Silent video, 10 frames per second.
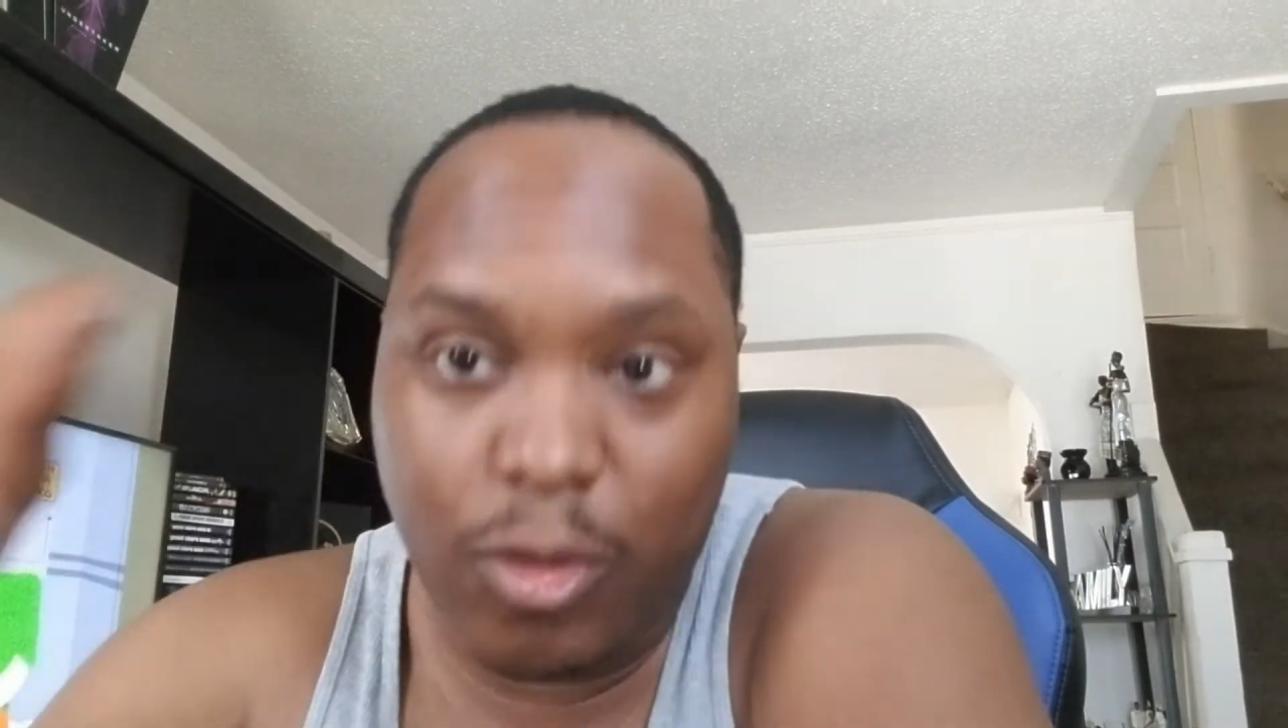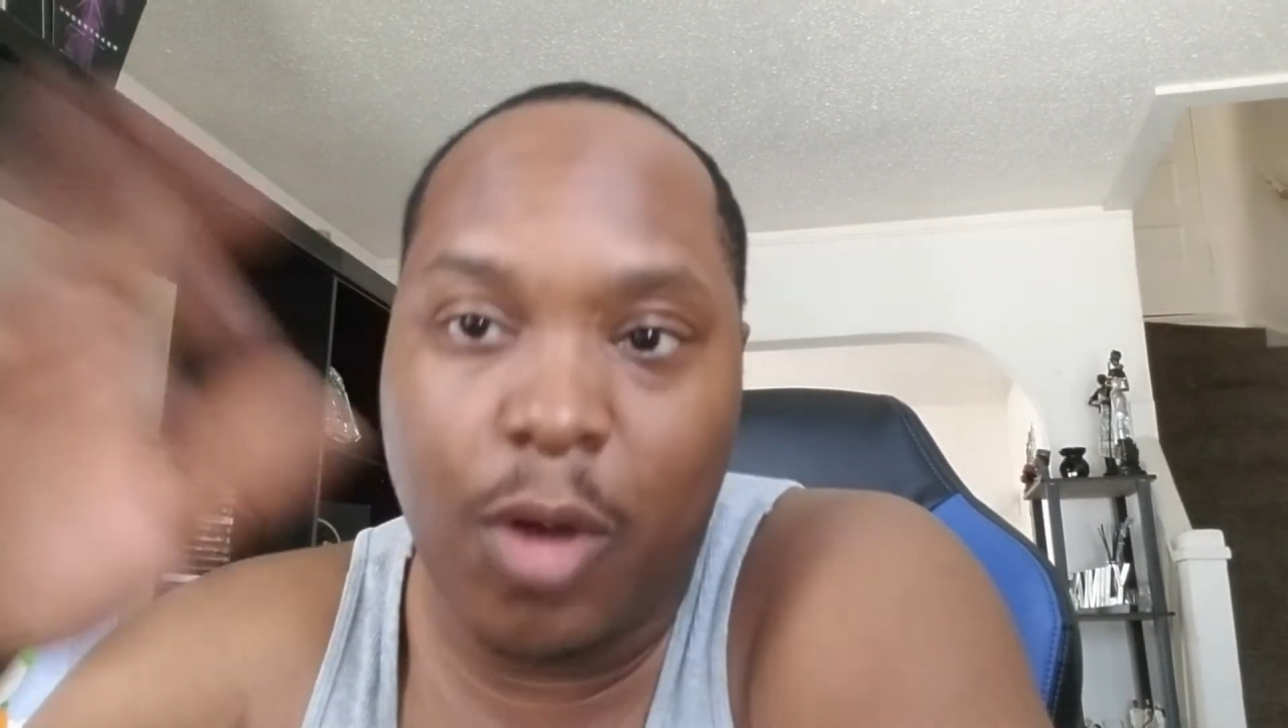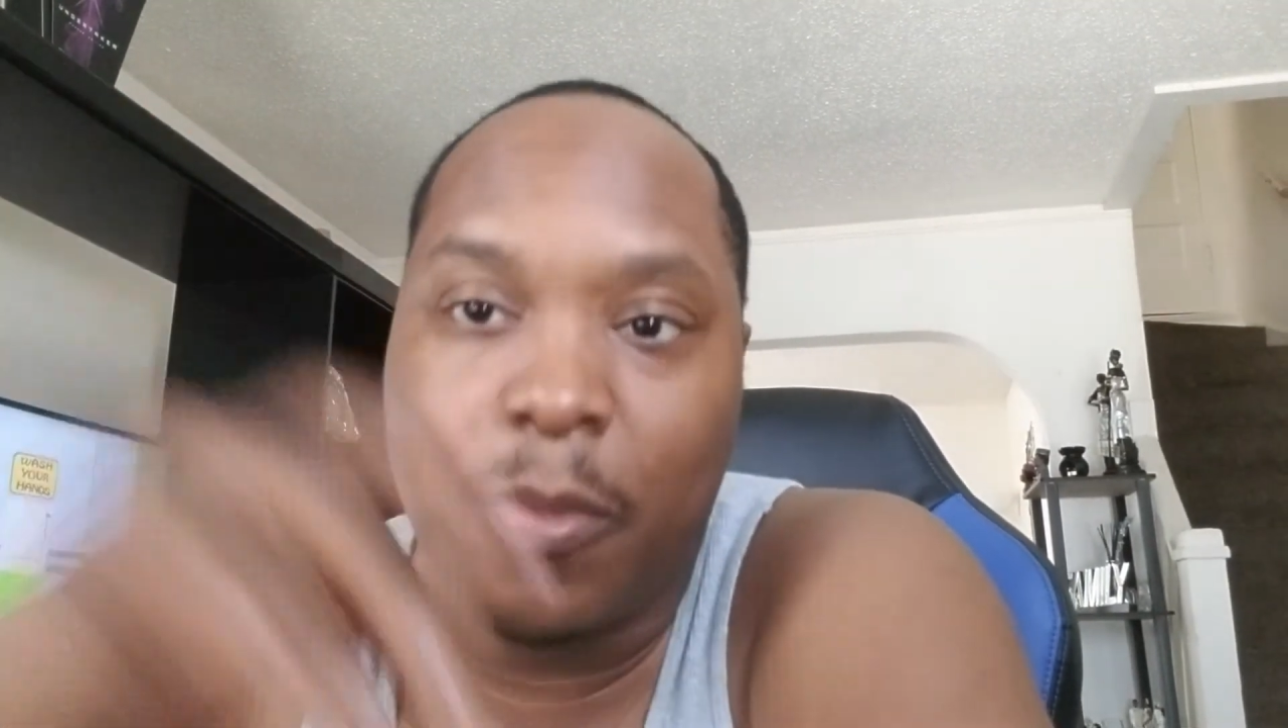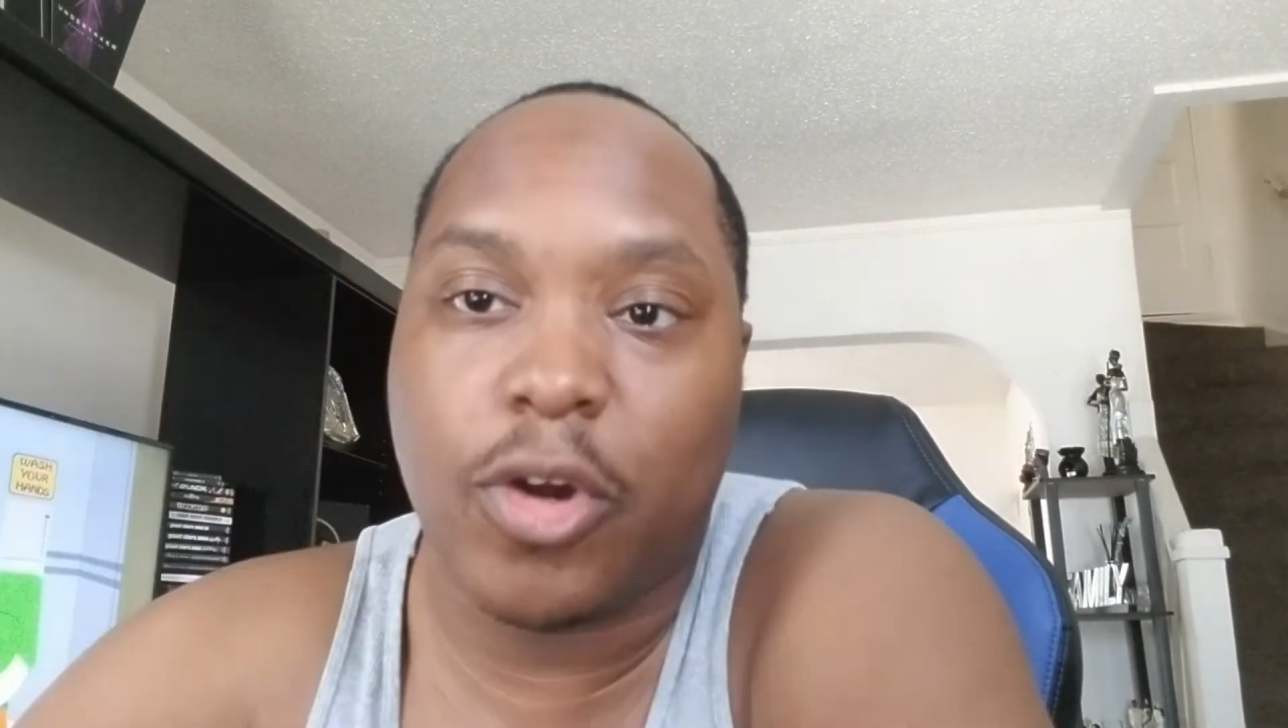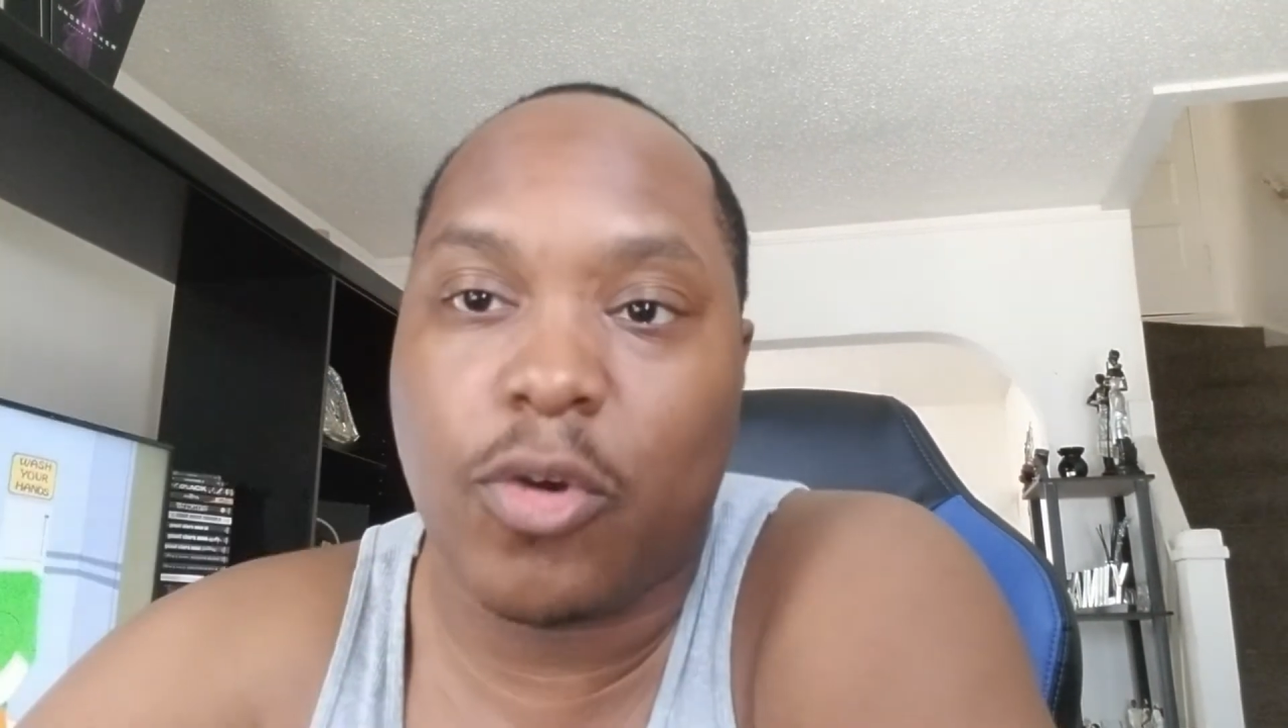
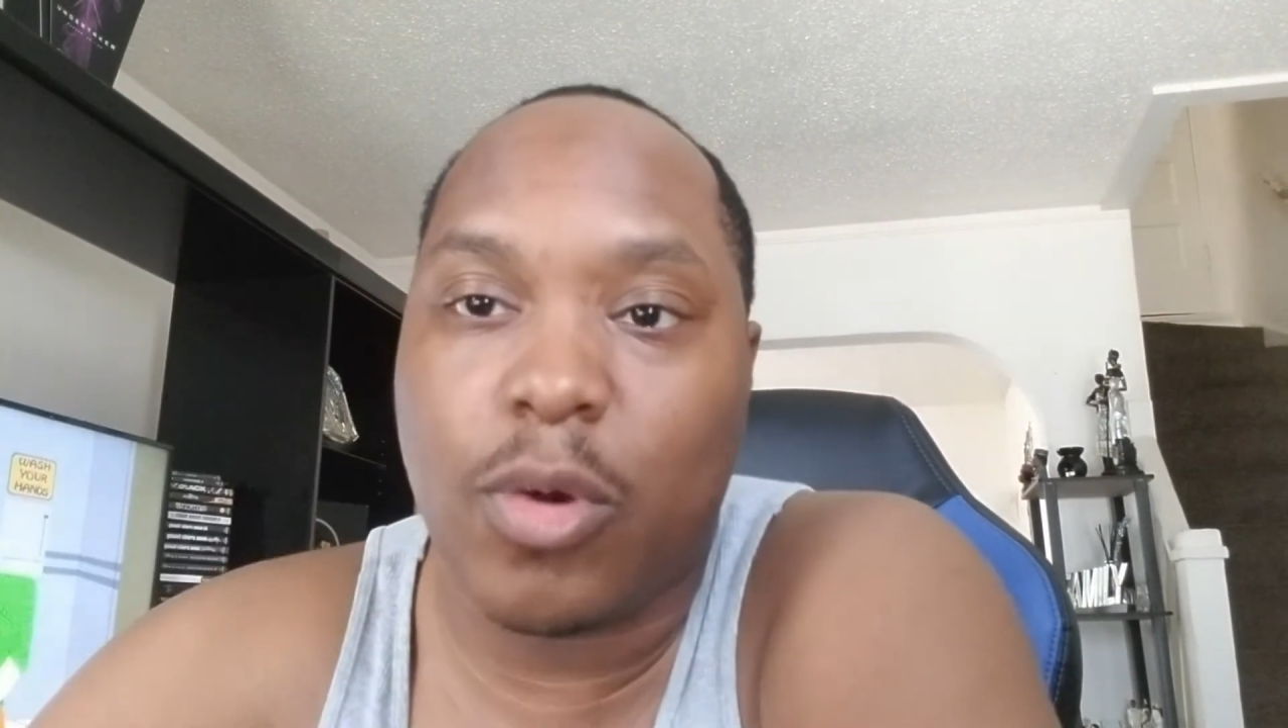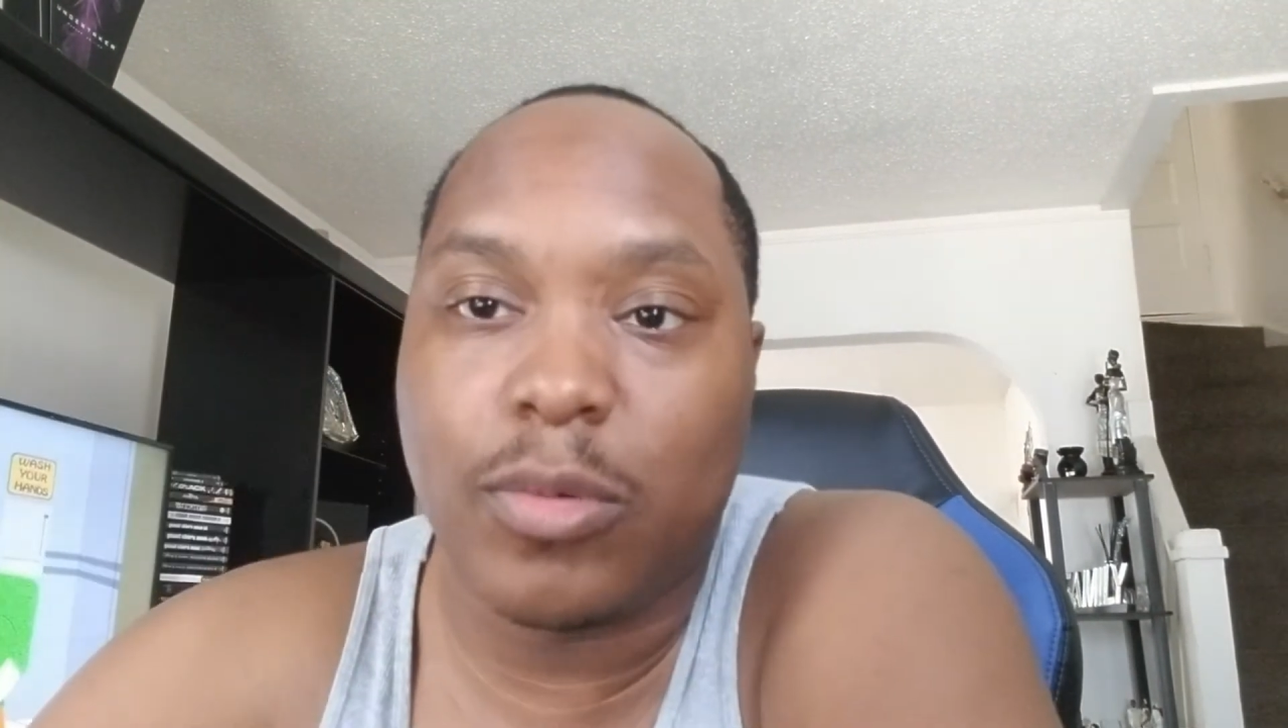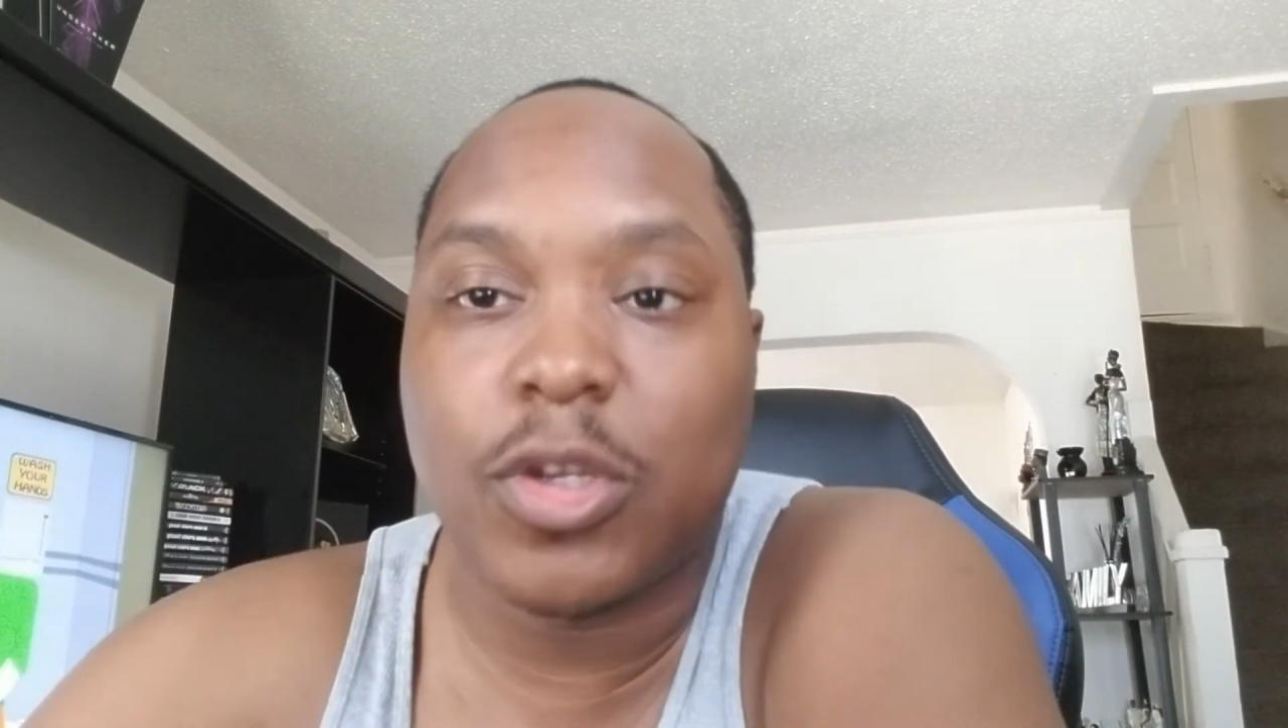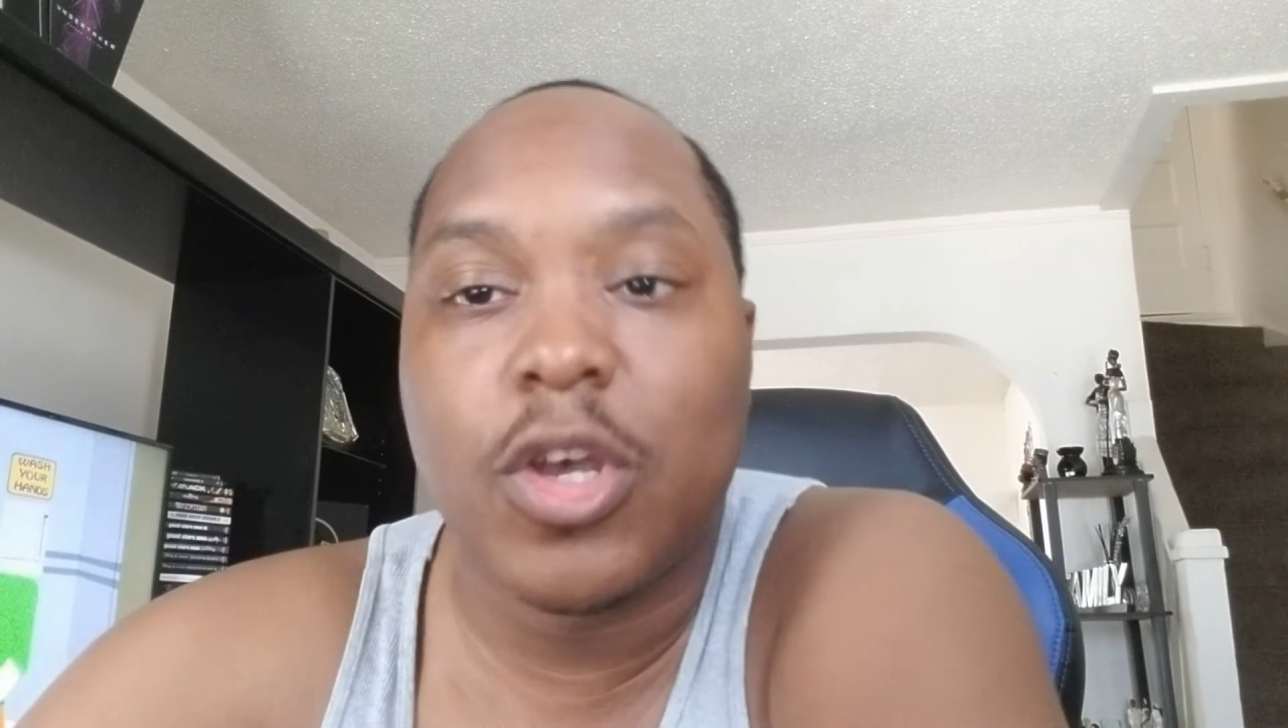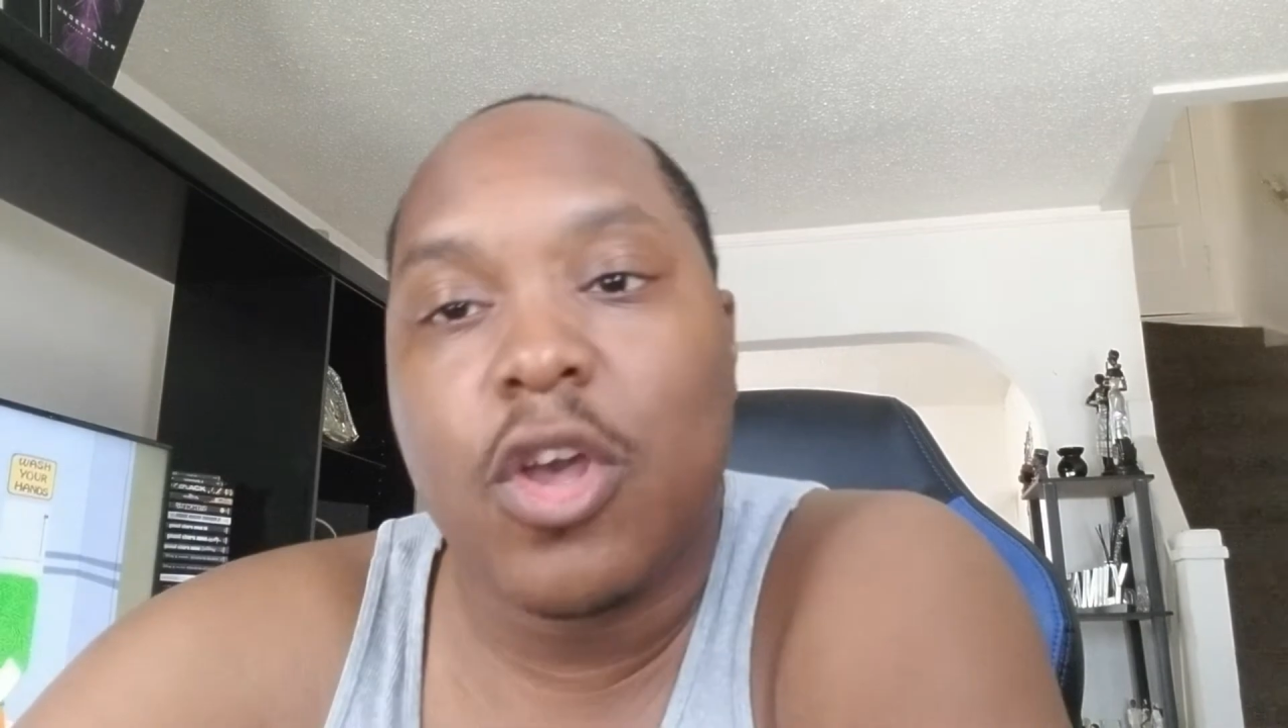up under the ropes.